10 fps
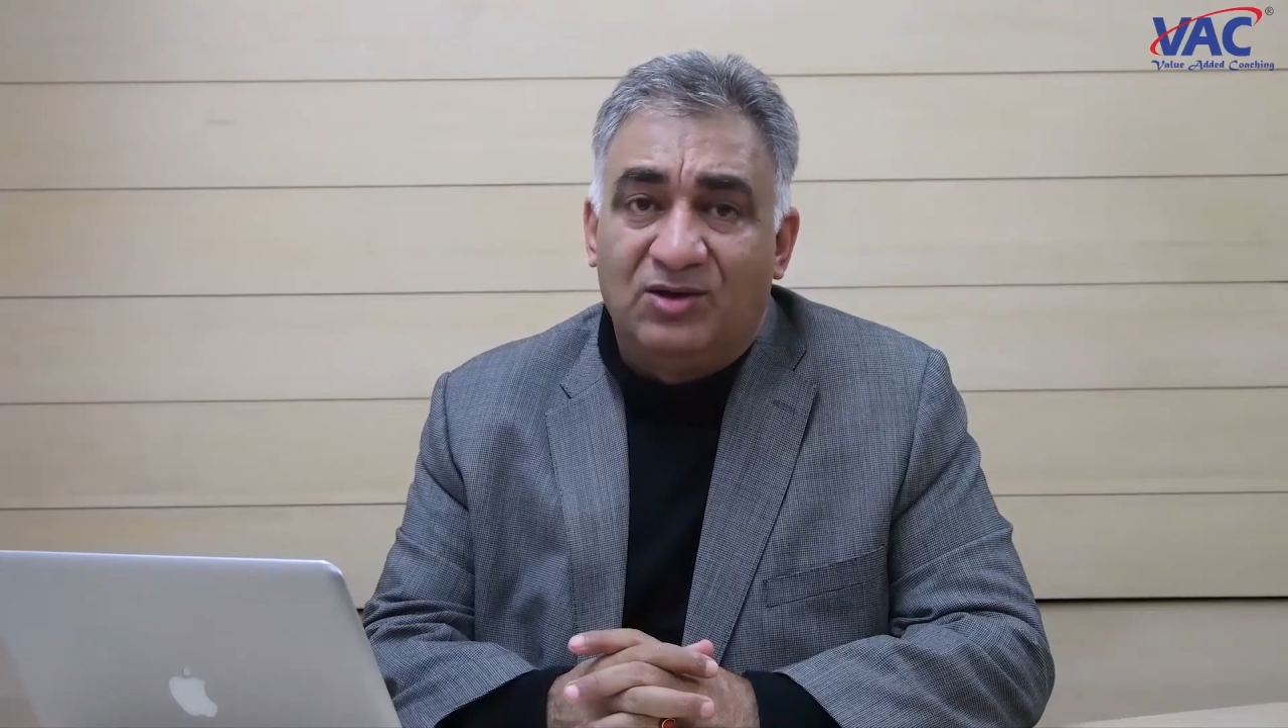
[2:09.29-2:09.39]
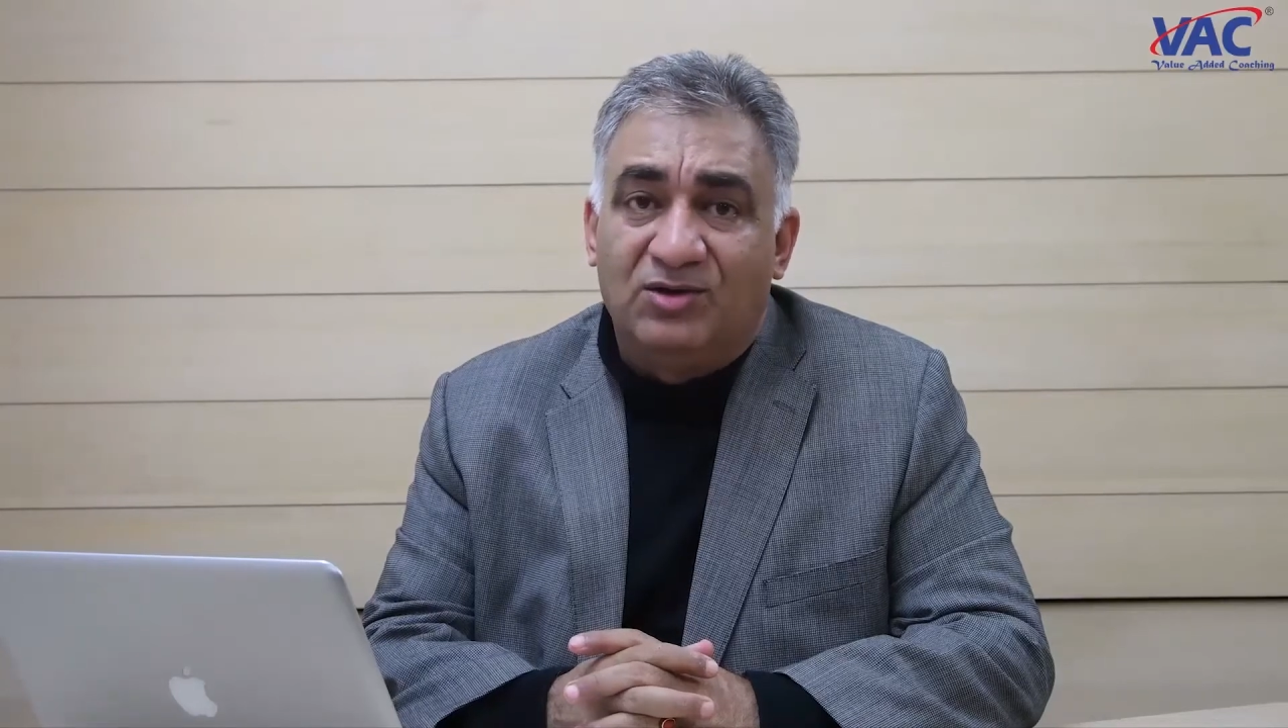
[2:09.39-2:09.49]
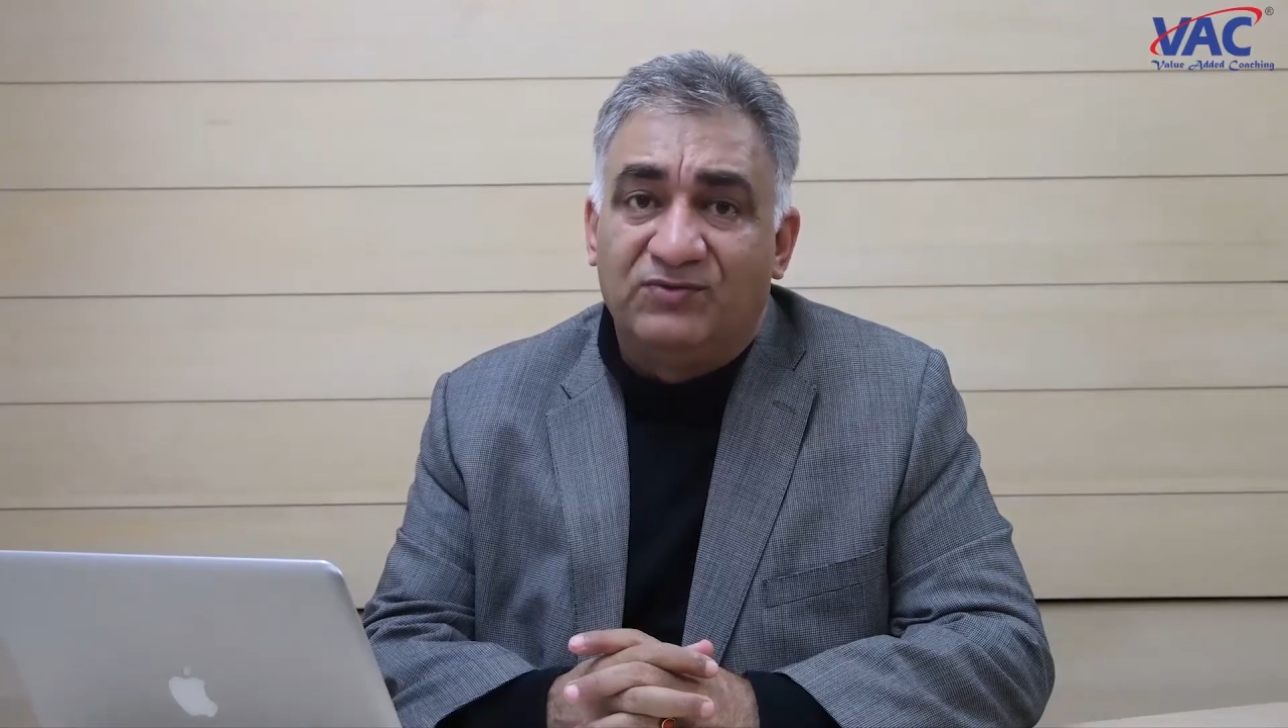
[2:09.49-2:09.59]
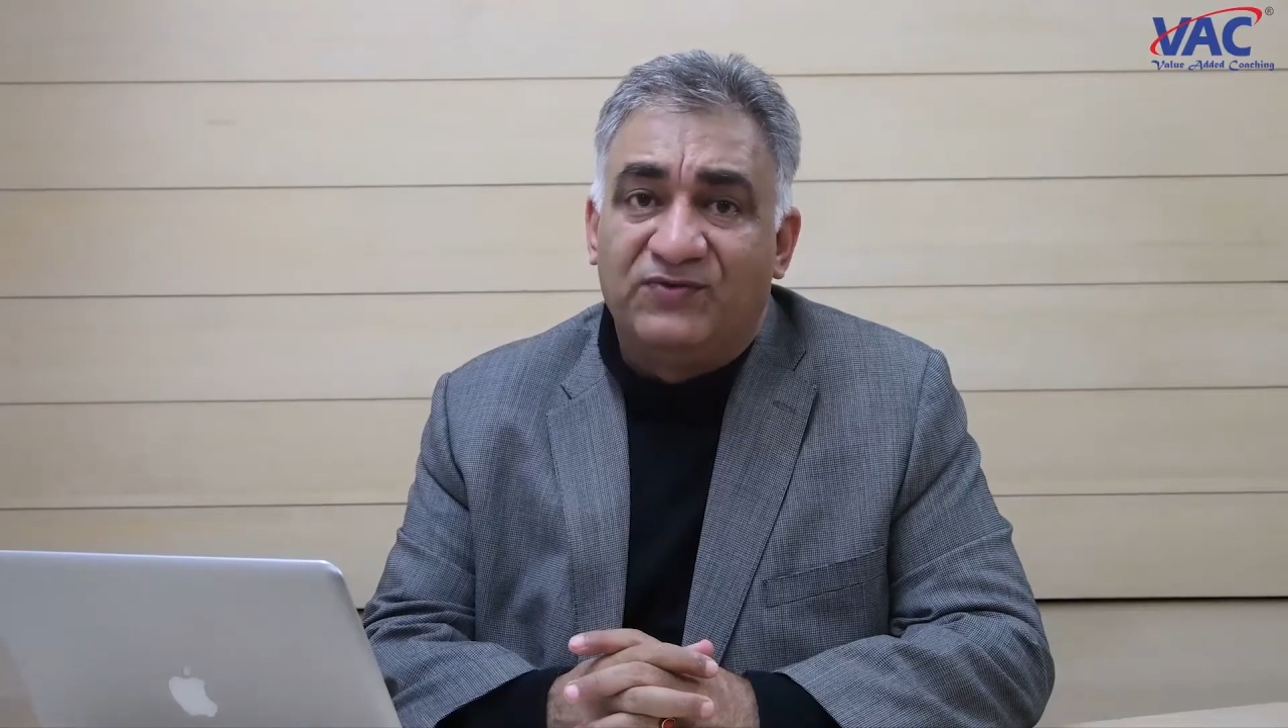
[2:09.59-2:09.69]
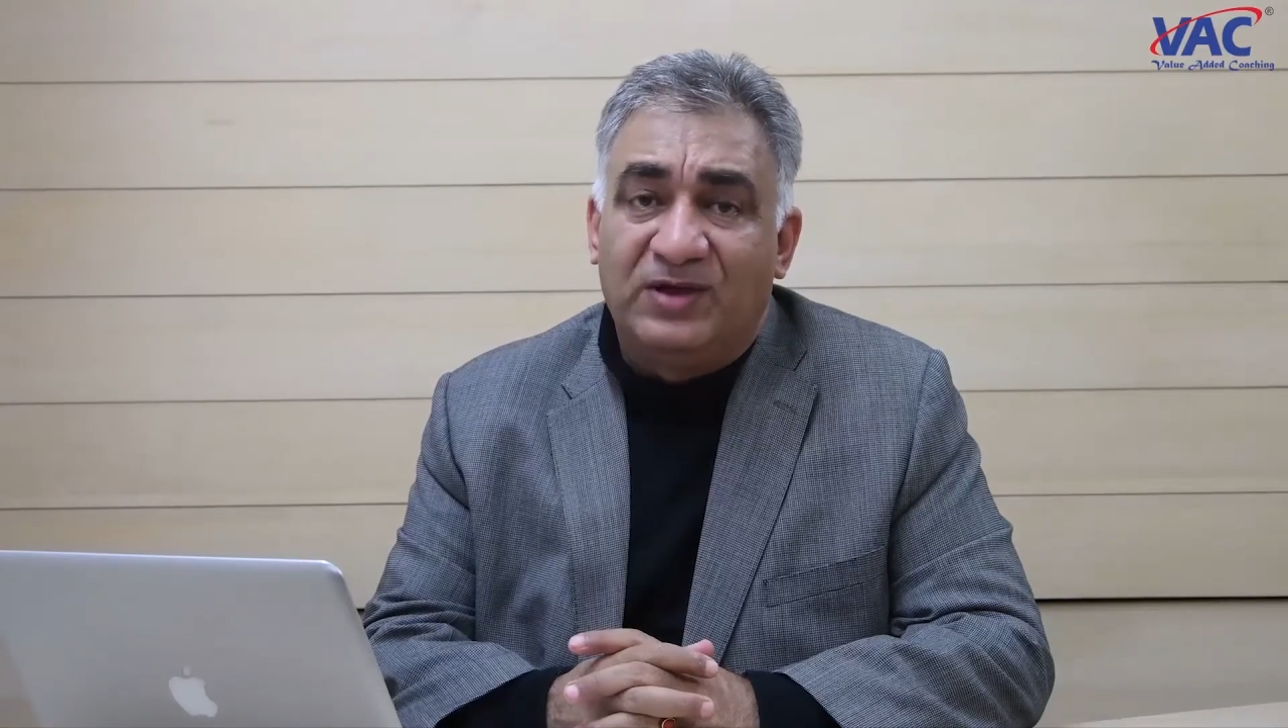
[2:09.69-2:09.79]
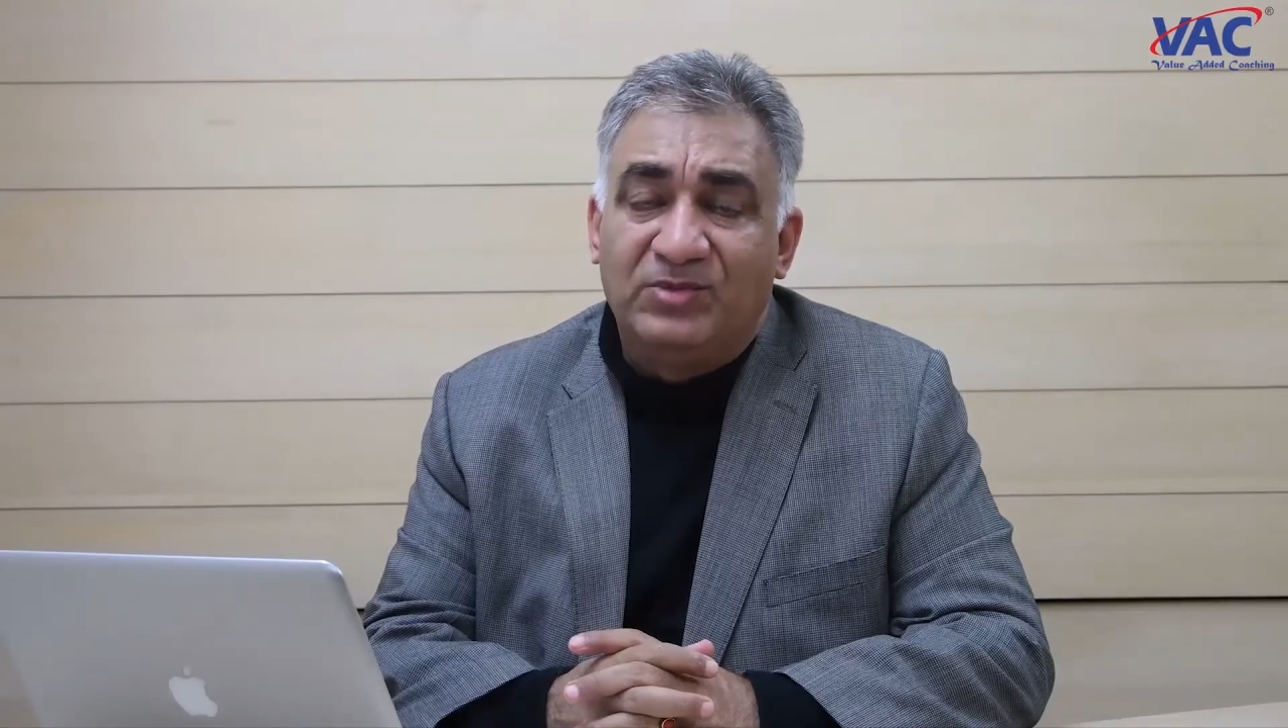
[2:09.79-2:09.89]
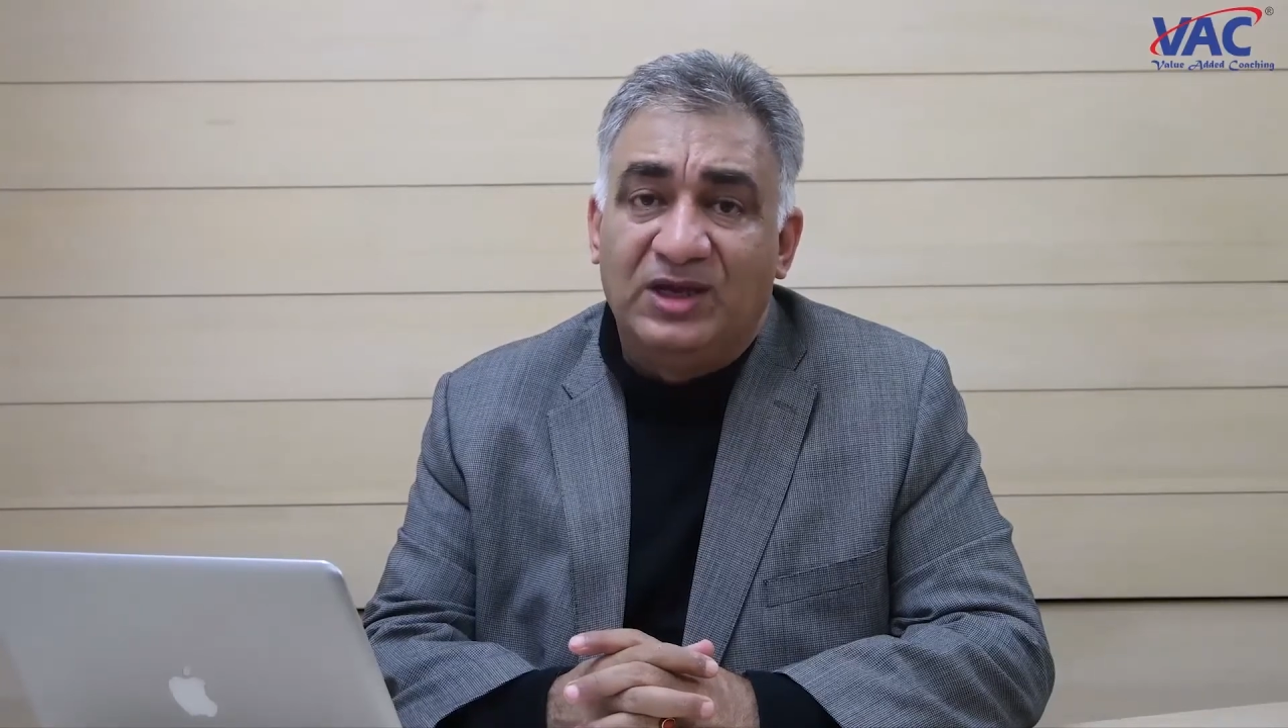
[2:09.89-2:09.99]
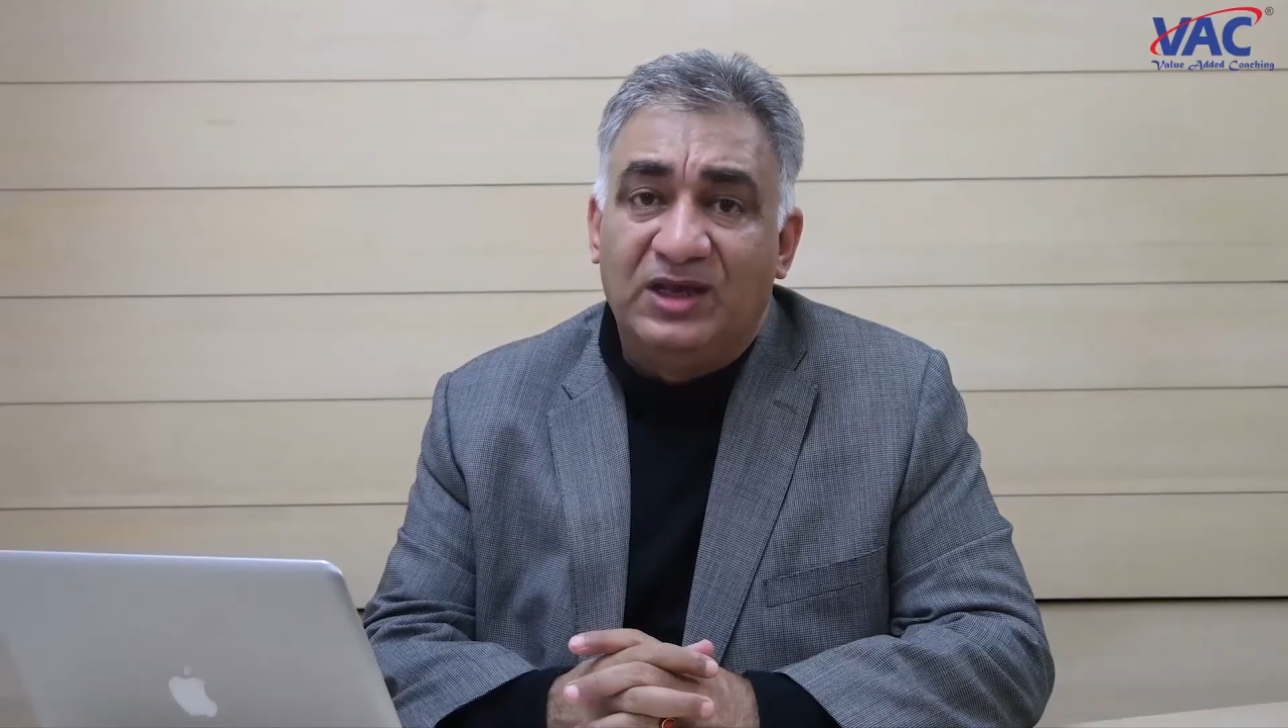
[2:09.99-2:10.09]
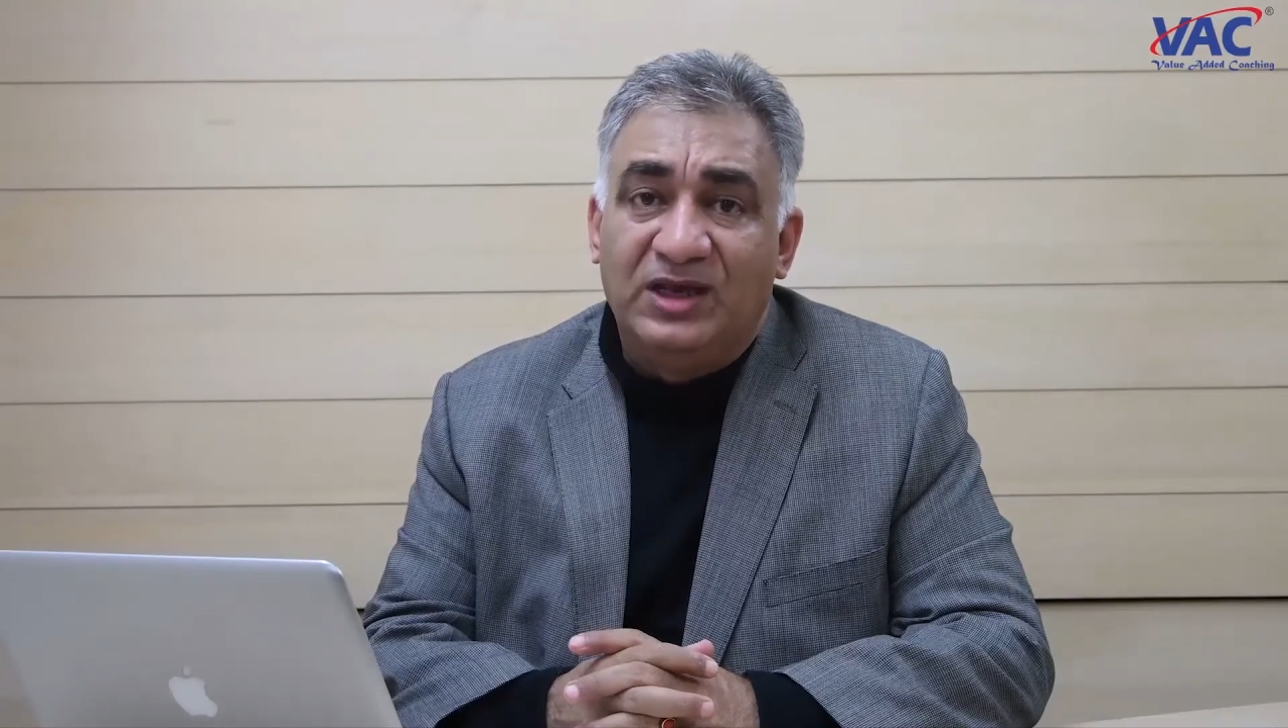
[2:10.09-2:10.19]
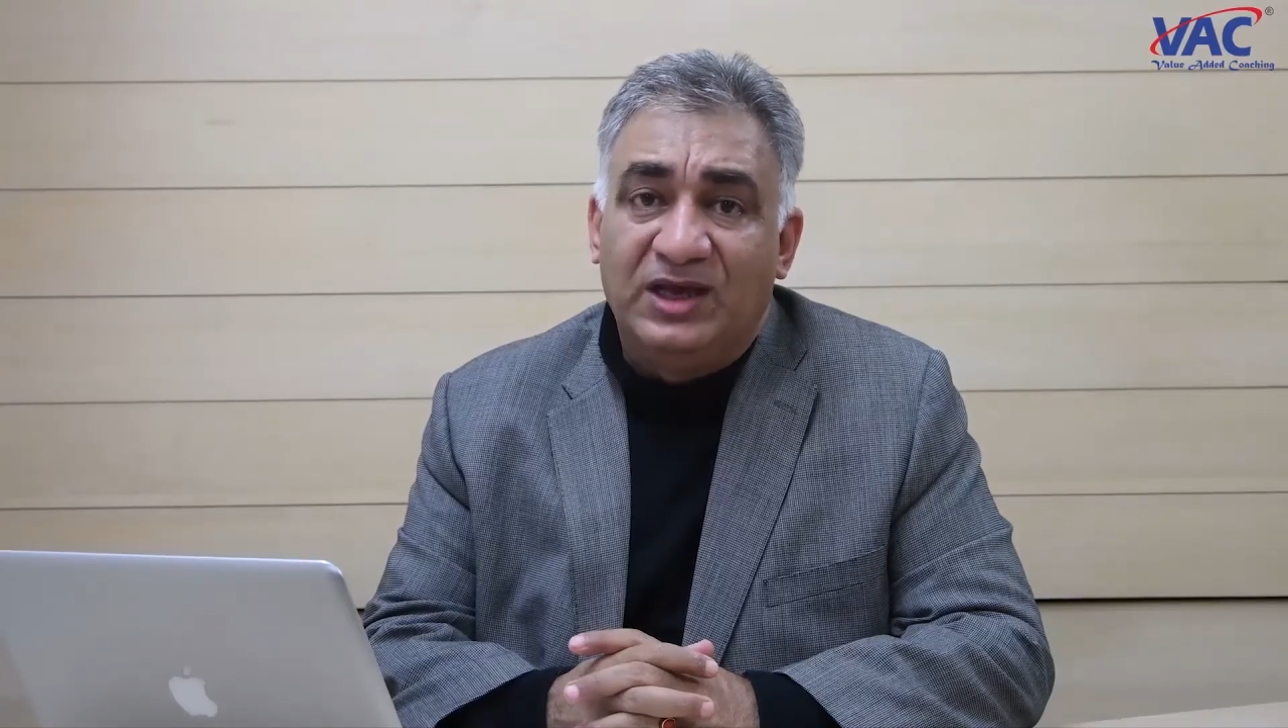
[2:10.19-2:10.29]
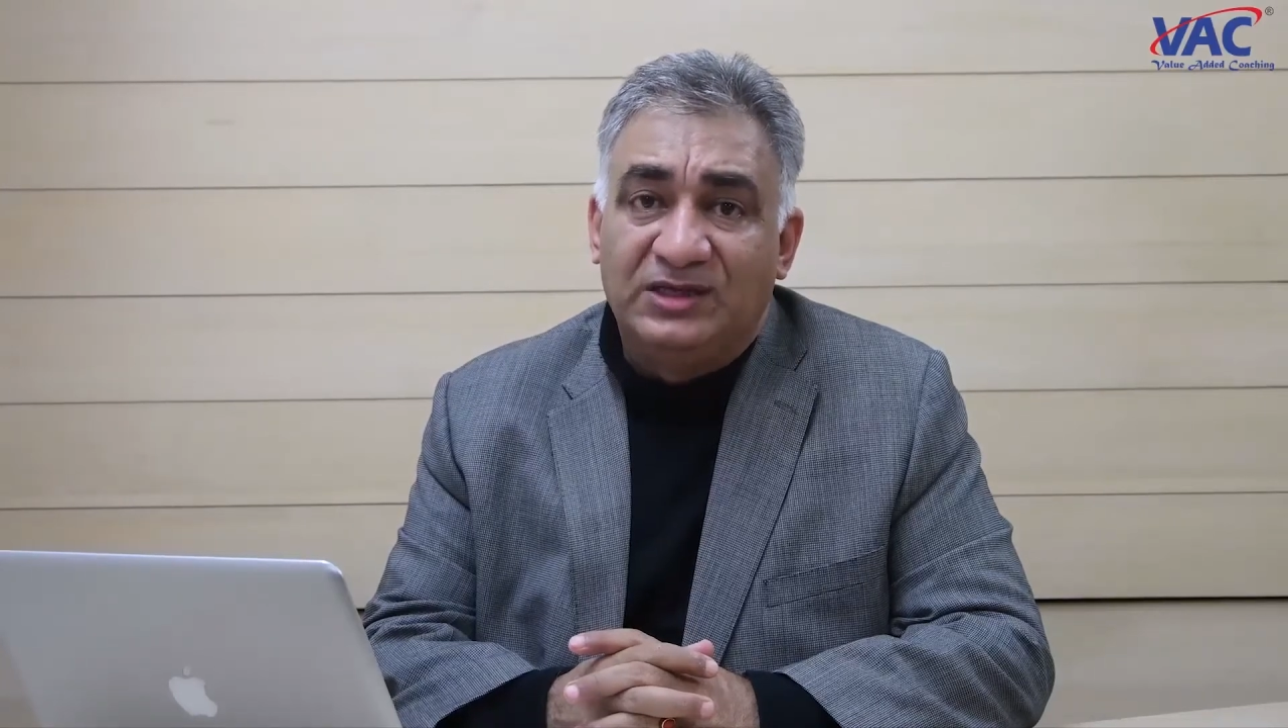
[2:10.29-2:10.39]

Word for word: on family